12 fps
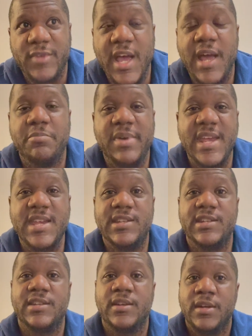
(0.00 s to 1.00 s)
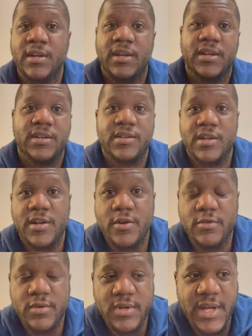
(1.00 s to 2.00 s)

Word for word: uh, peace. You know.